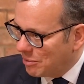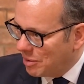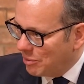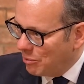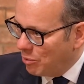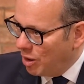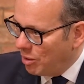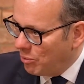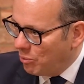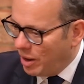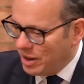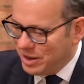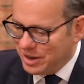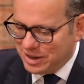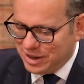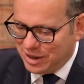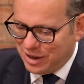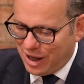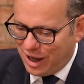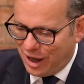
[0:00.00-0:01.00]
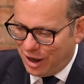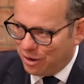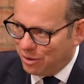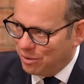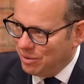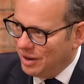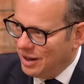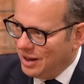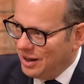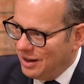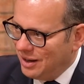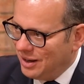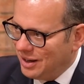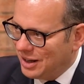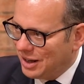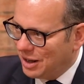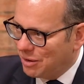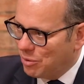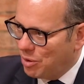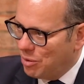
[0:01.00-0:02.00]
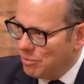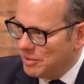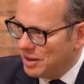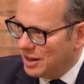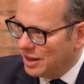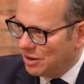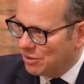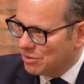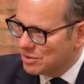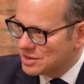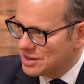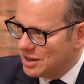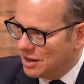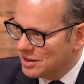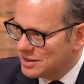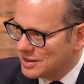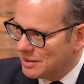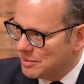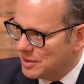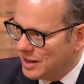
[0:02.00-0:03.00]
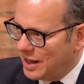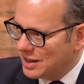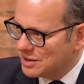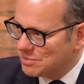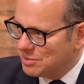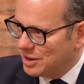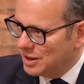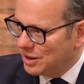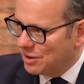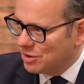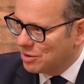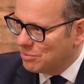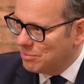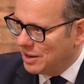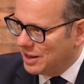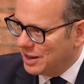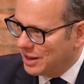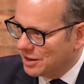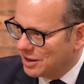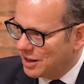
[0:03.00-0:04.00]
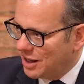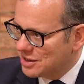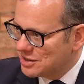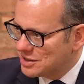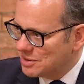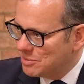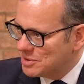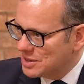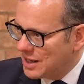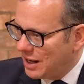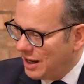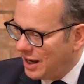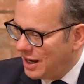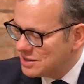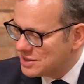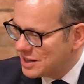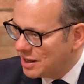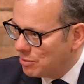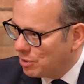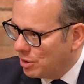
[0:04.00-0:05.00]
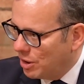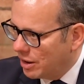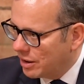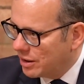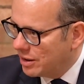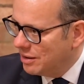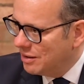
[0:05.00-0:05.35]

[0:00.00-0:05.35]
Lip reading: I mean, when did you know, 1 minute you're a startup, the next minute you got 1 million customers? How's that work?